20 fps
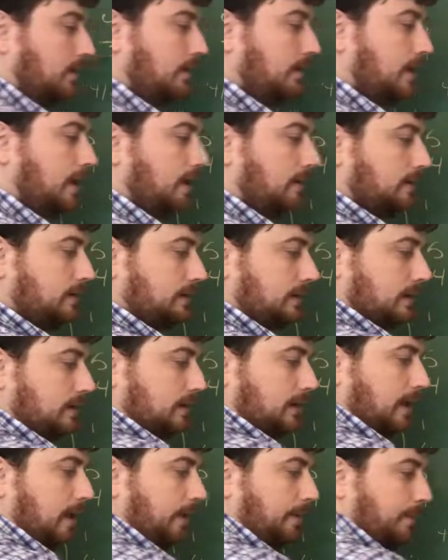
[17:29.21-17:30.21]
Now,
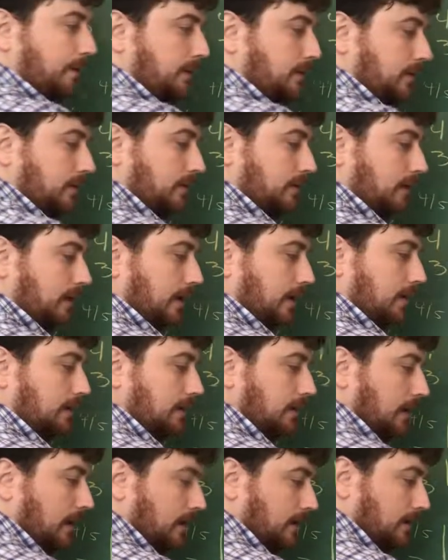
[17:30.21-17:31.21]
since m is equal to
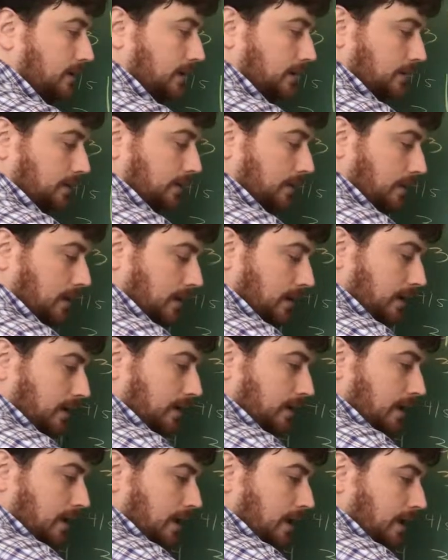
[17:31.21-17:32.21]
x and n is equal to
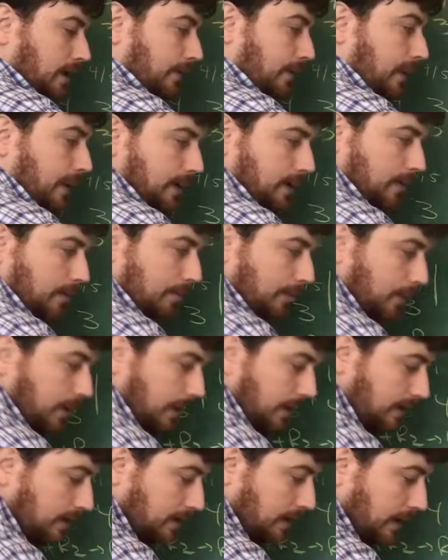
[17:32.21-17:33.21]
y, that
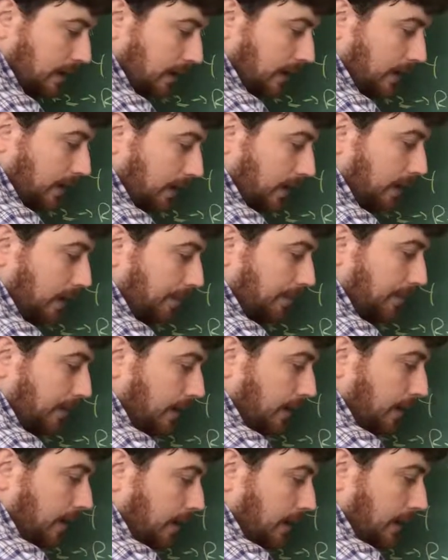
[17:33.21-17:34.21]
implies that n
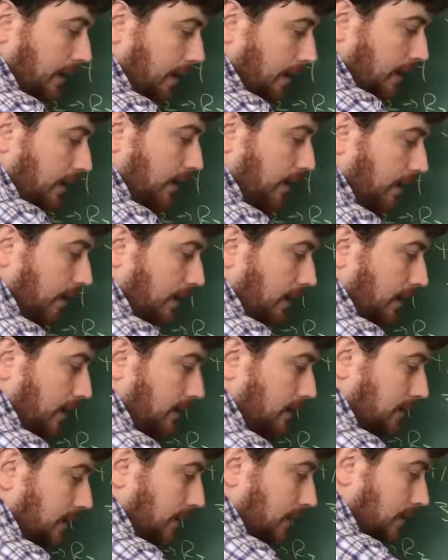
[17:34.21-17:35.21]

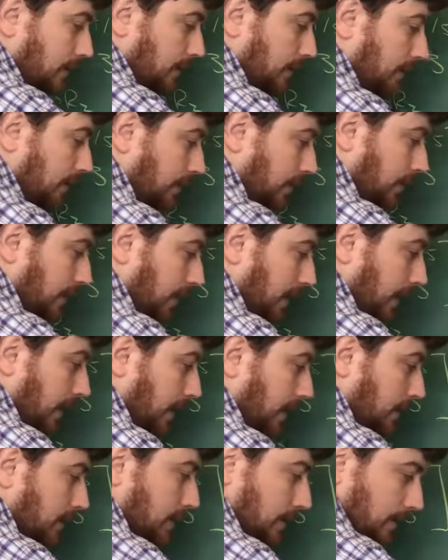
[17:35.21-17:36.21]
is equal to
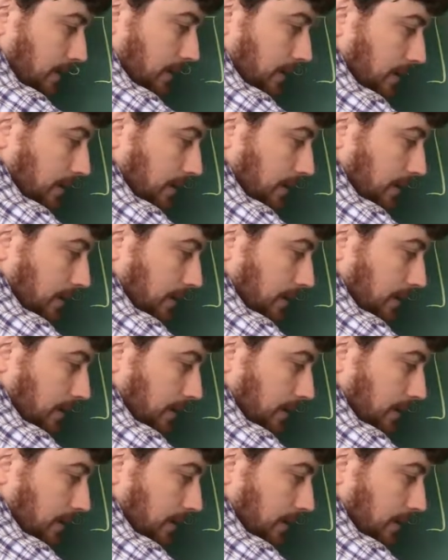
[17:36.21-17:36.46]
x,